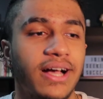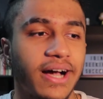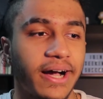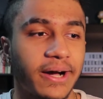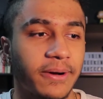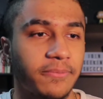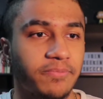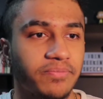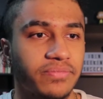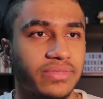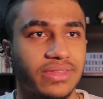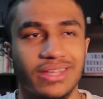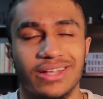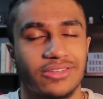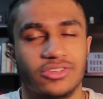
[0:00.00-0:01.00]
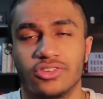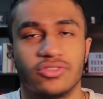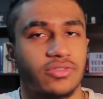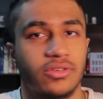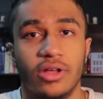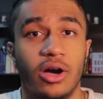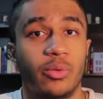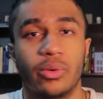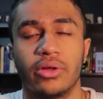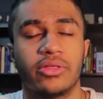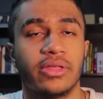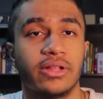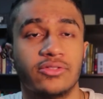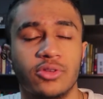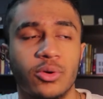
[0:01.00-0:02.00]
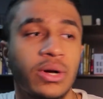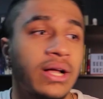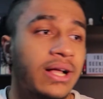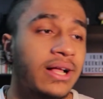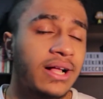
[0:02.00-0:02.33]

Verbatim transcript: Um, it's just not worth it. So,